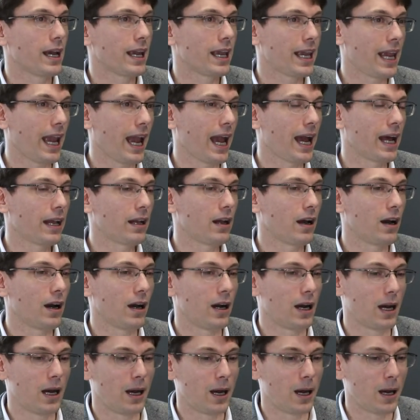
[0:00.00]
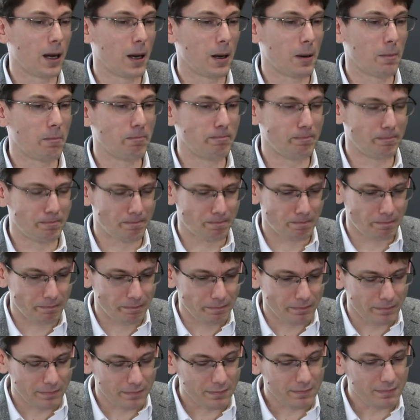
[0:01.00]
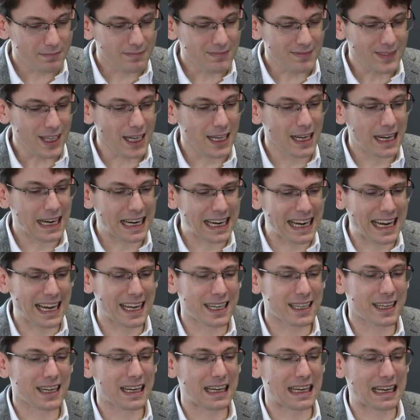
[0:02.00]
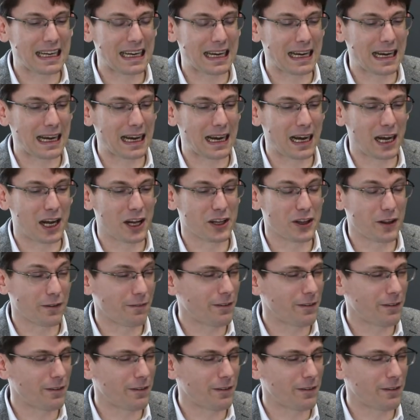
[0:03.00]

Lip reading: Can the